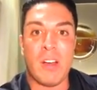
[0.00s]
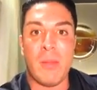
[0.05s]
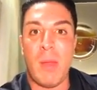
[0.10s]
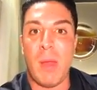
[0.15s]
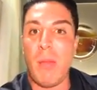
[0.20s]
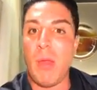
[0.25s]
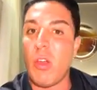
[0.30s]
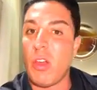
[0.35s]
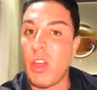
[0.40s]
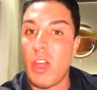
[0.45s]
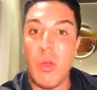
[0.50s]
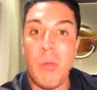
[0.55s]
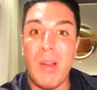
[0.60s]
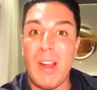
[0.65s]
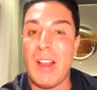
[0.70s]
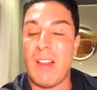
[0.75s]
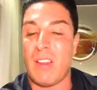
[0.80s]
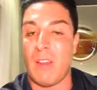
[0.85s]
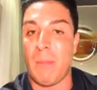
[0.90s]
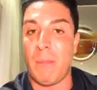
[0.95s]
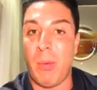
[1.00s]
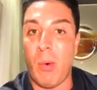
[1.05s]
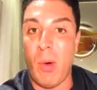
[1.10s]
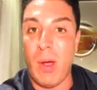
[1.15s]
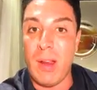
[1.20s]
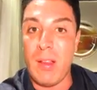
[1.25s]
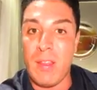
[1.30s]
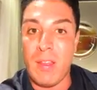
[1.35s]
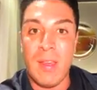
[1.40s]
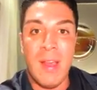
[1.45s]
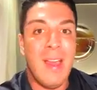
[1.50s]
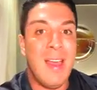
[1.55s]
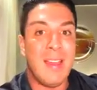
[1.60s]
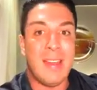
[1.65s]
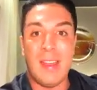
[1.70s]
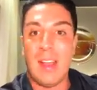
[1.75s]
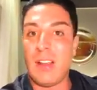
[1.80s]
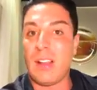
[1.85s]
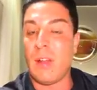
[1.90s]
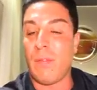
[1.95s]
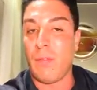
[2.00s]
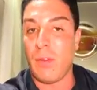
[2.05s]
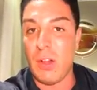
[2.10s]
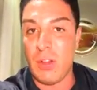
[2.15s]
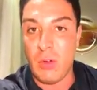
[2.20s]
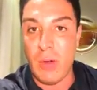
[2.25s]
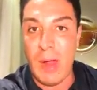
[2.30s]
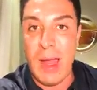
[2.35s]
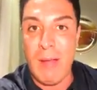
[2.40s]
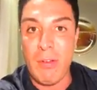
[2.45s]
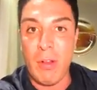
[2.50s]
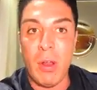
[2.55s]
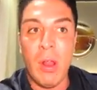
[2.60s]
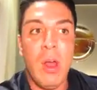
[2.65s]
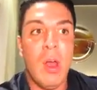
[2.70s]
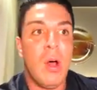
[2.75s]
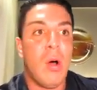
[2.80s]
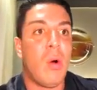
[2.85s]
to maybe accumulate some points to get the free travel,